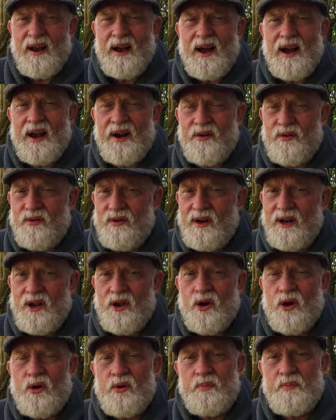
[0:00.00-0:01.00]
I really
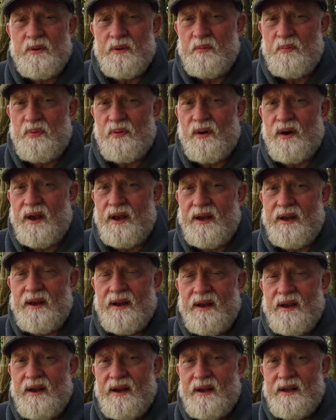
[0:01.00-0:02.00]
hope and pray
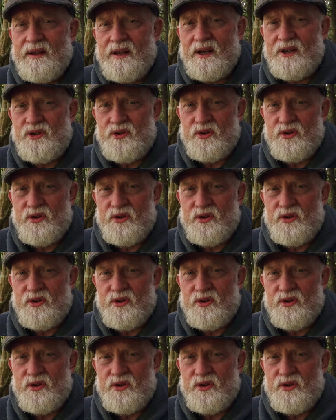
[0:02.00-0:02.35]
that